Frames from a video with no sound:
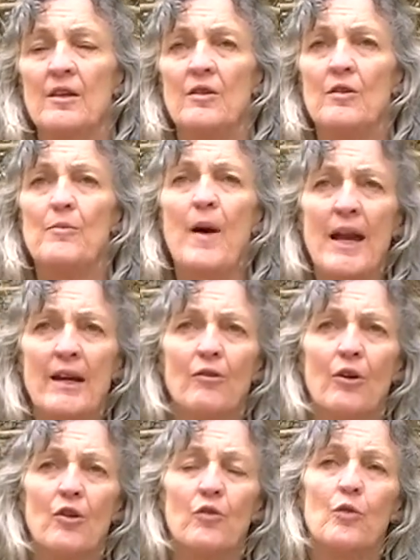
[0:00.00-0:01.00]
The pine
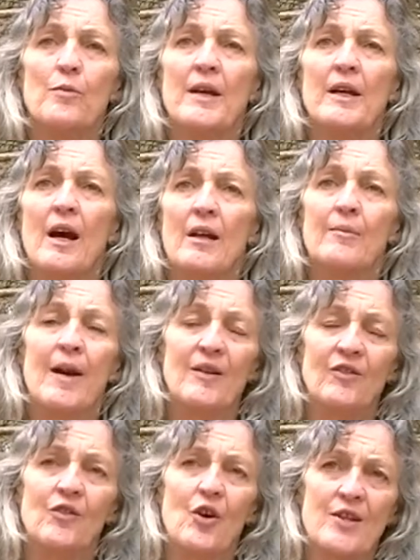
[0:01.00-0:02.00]
grove will be cut by
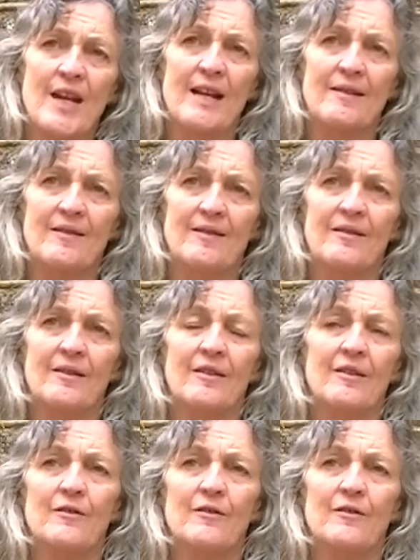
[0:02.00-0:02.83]
Scott Anderson